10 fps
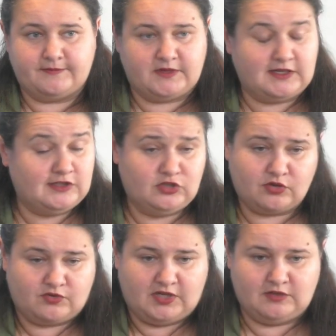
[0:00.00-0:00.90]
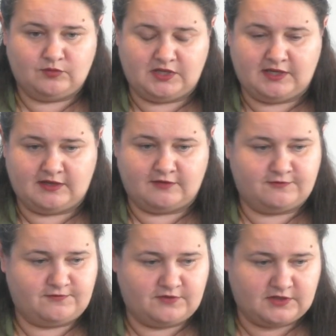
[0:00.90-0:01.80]
Uh, in Ukraine, we have
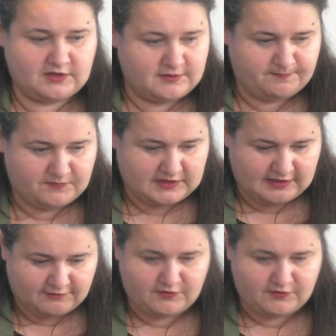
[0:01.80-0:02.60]
a